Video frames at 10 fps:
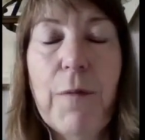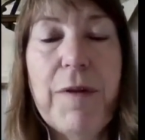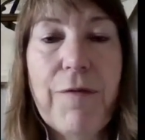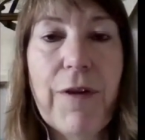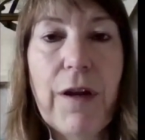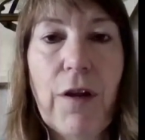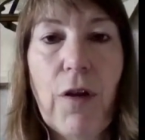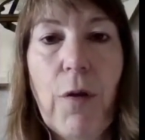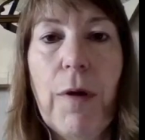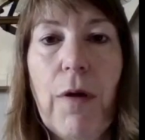different
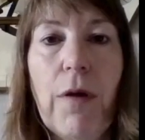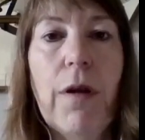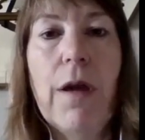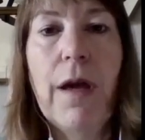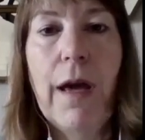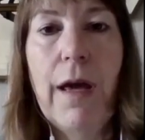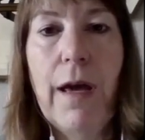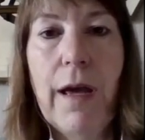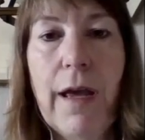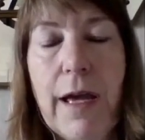global
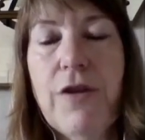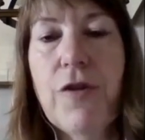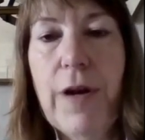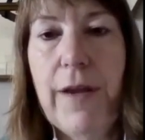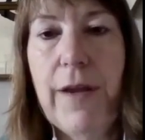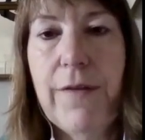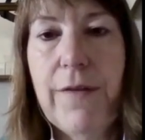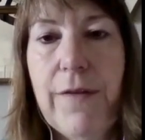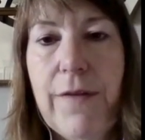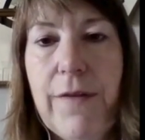countries.
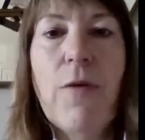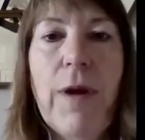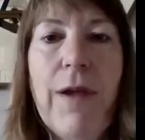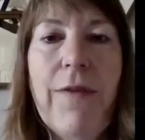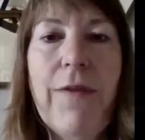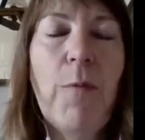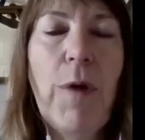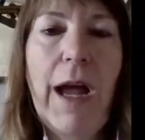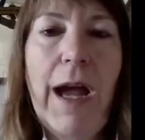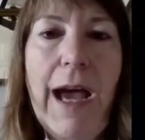And the reason
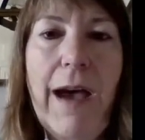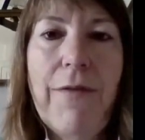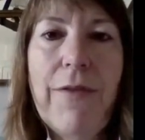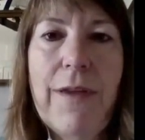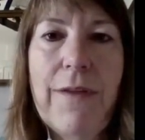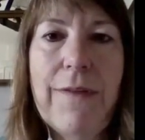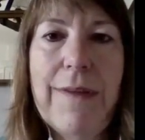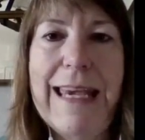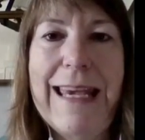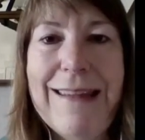why I have this
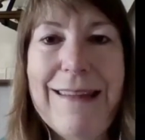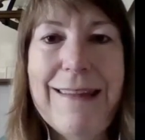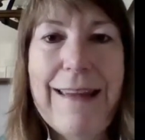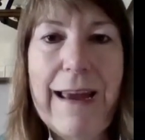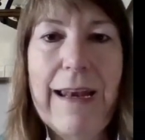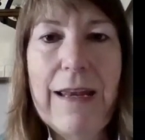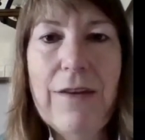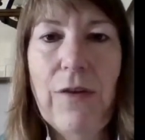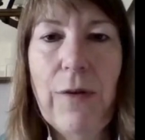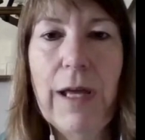insight
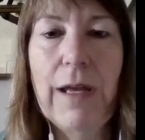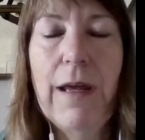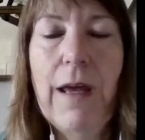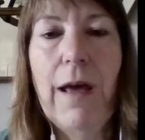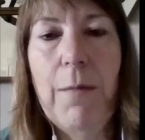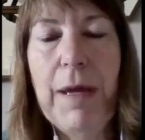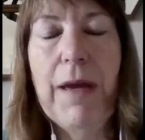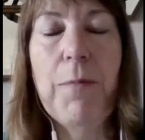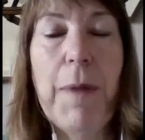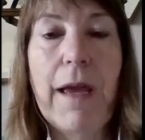into it, because
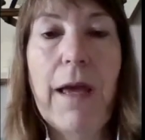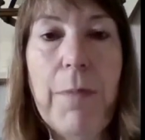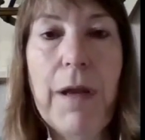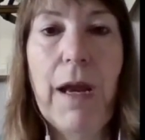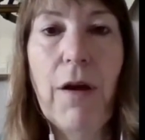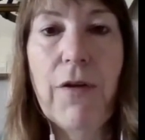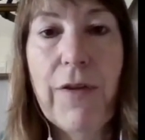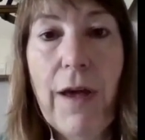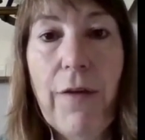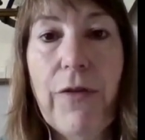my company
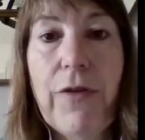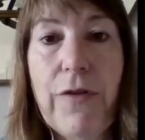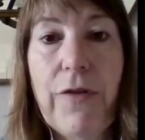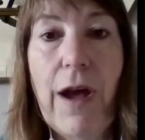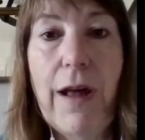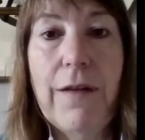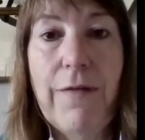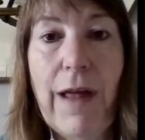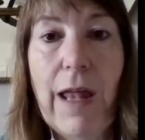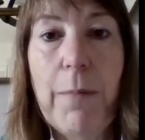ourselves does not
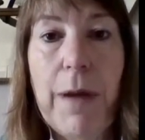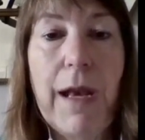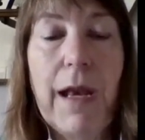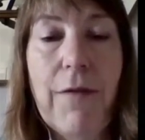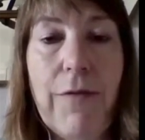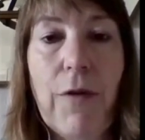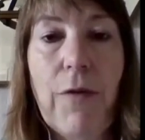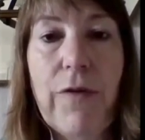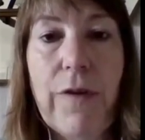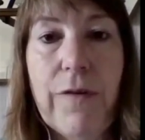develop any of those
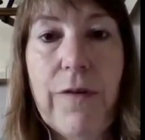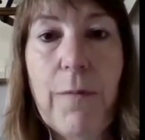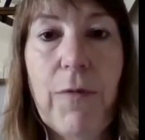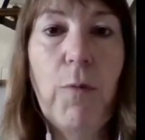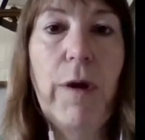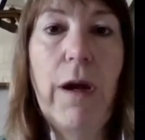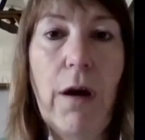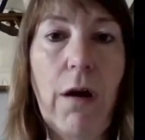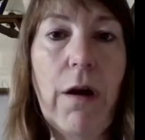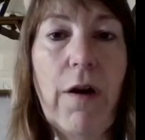systems. We
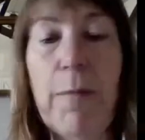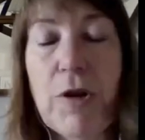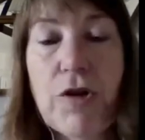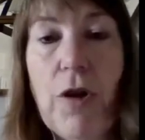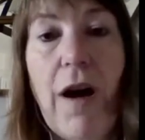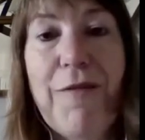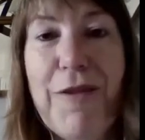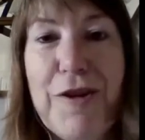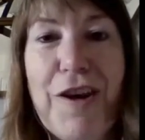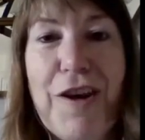are a commercial
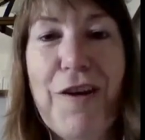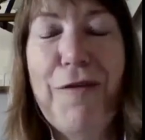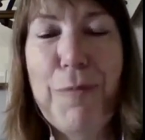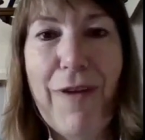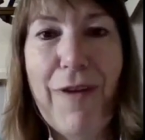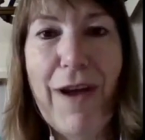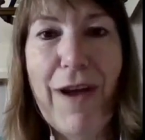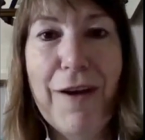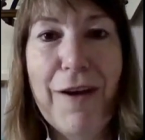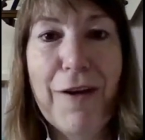off-the-shelf provider
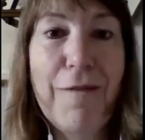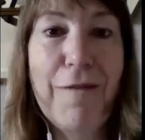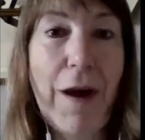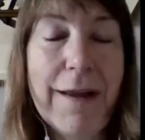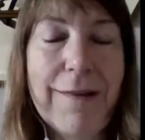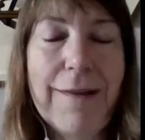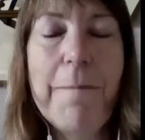of products.